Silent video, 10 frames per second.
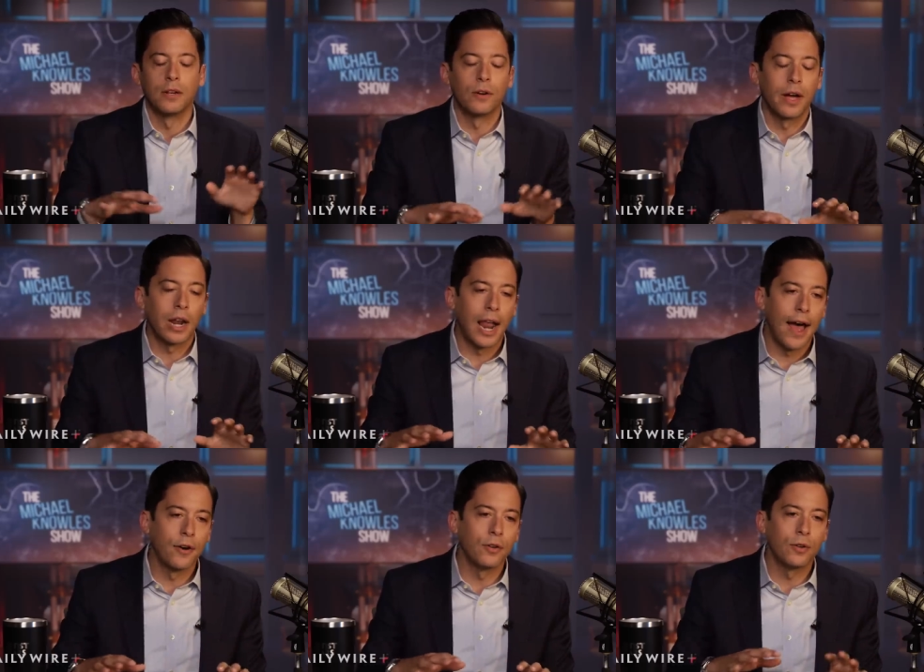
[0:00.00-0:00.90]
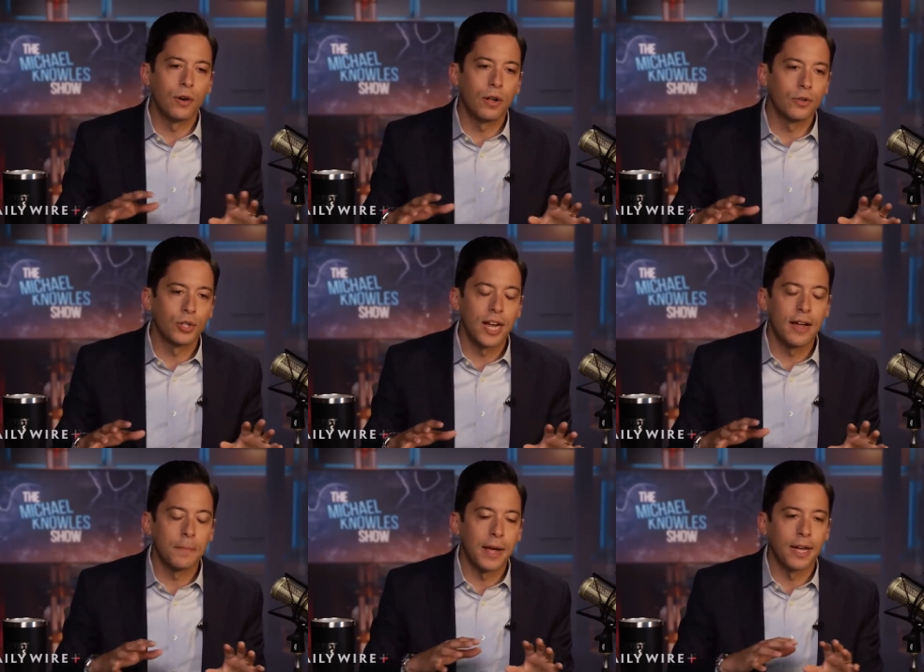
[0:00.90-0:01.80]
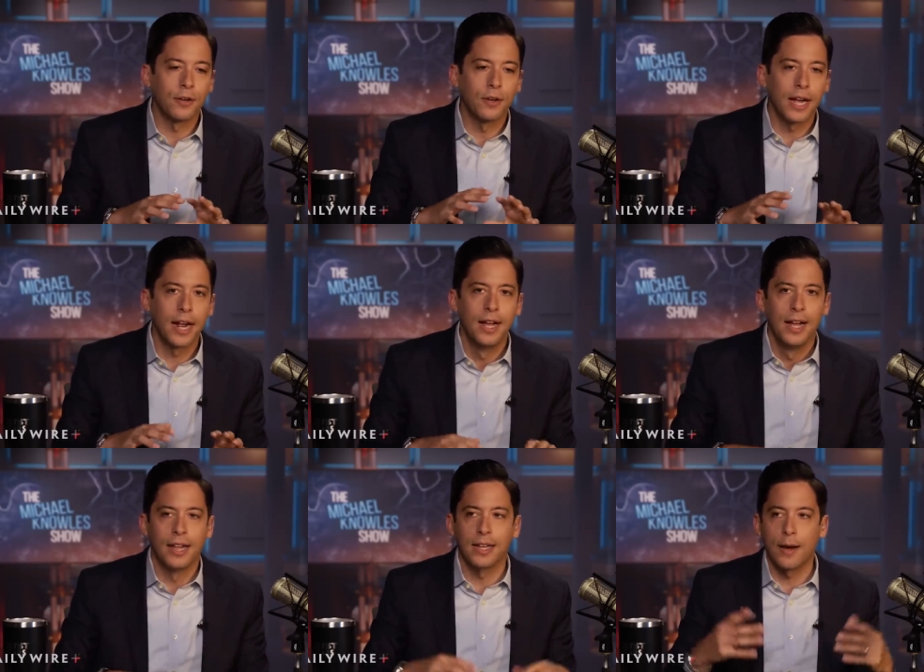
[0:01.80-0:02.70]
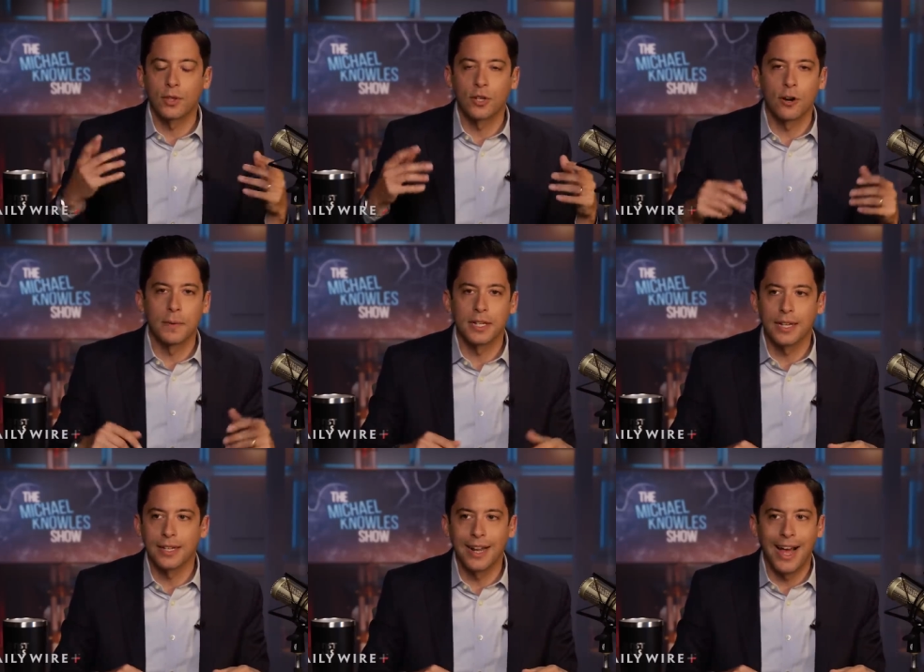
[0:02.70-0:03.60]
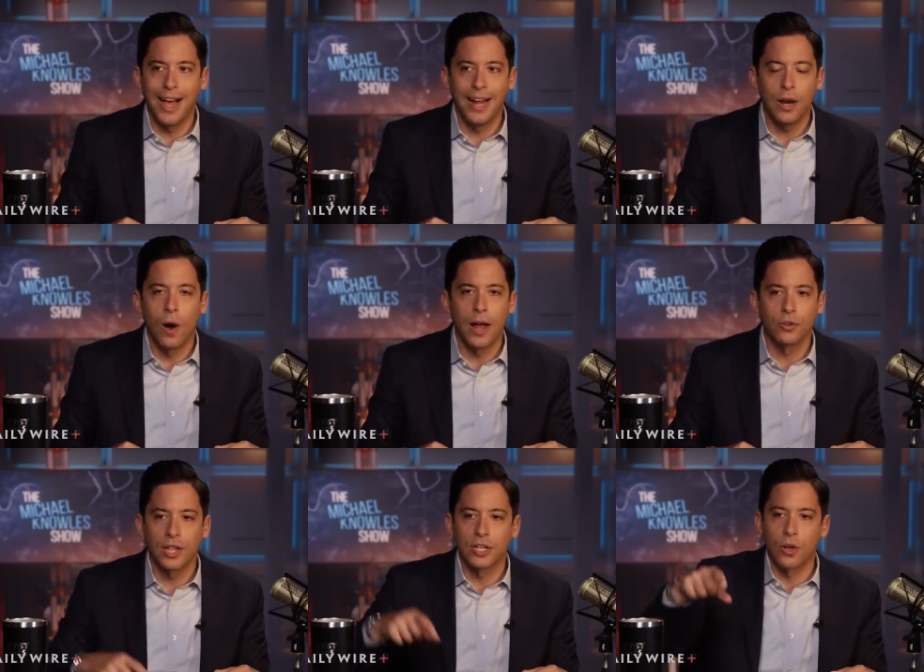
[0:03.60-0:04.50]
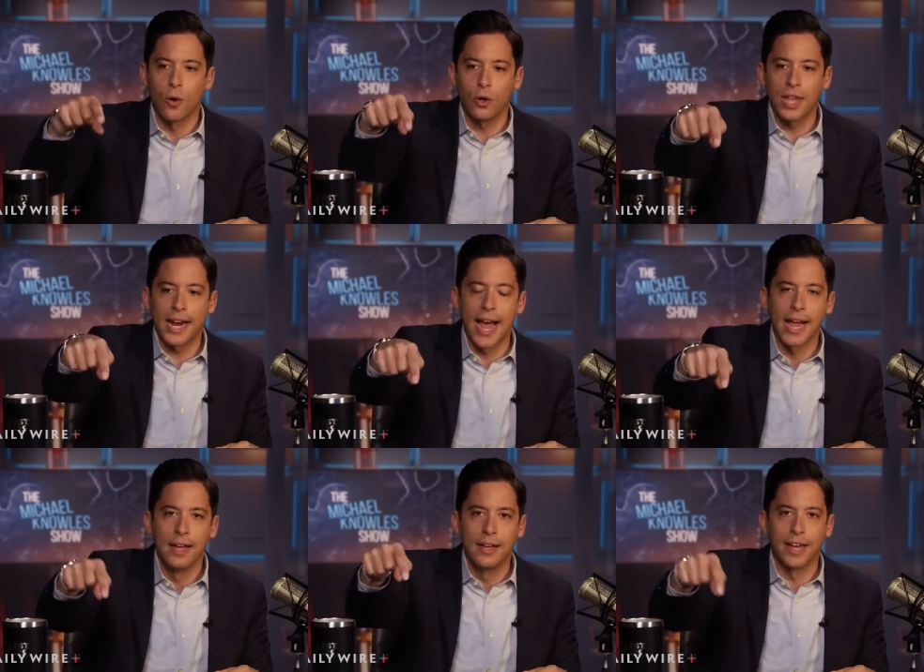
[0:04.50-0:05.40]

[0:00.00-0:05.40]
You're not allowed. No, you don't understand, man. You can't. And the guy with the turban, he says, uh, No, I don't think so. Hold that guy.